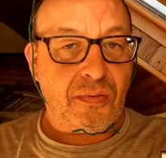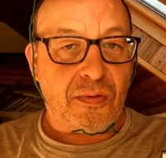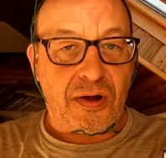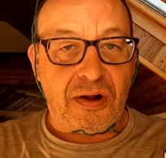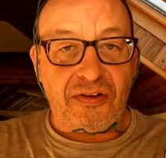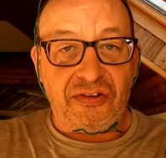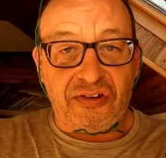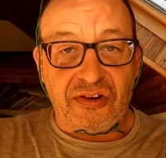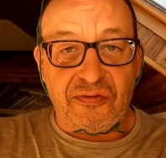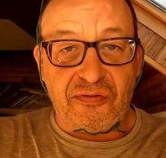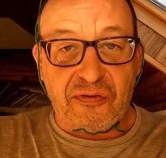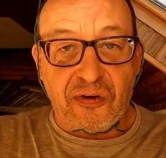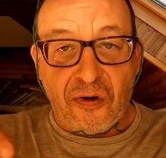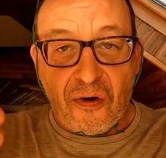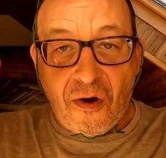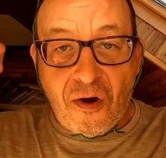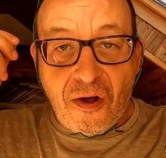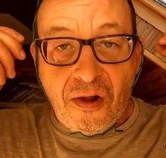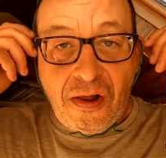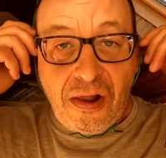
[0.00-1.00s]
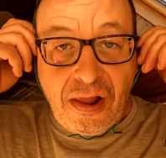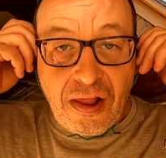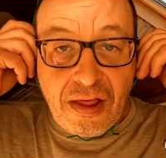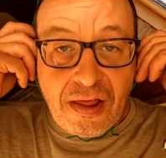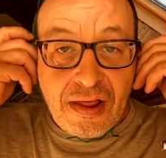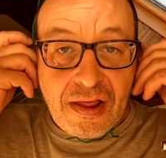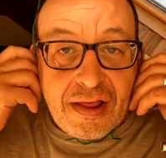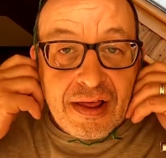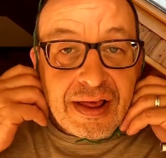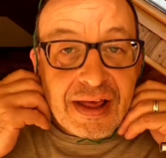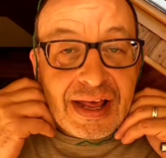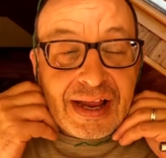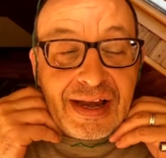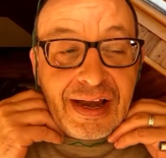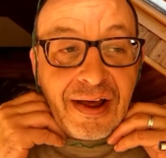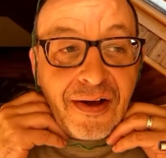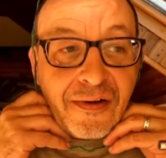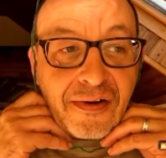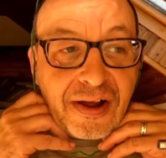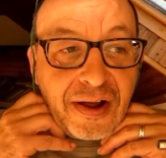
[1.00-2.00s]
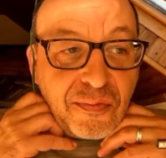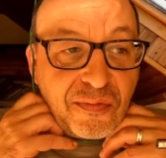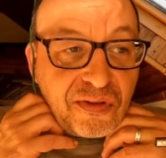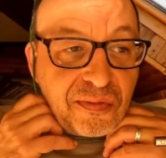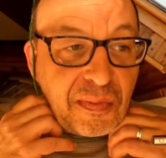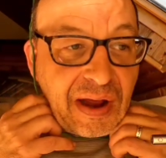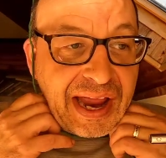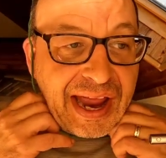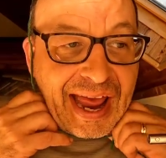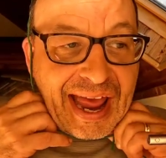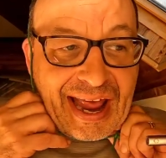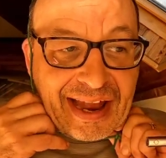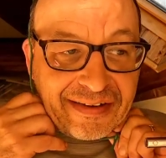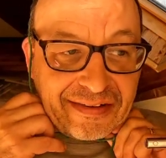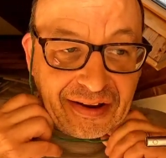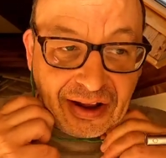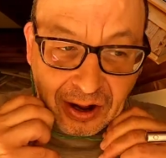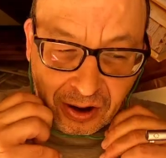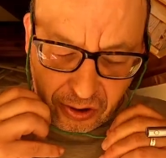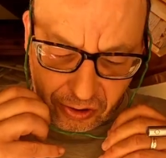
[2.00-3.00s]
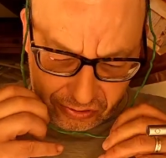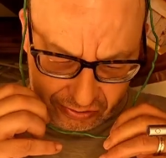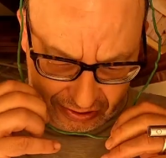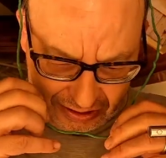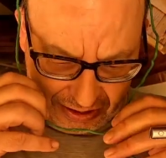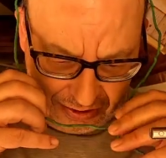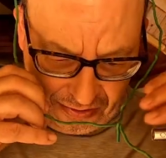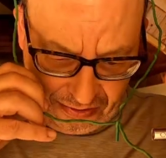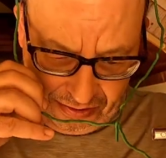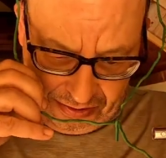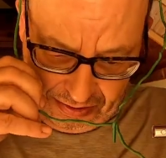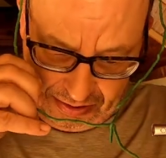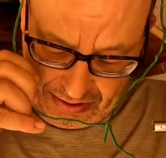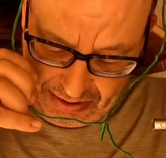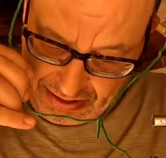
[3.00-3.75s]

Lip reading: once and for all. And now comes my head out here,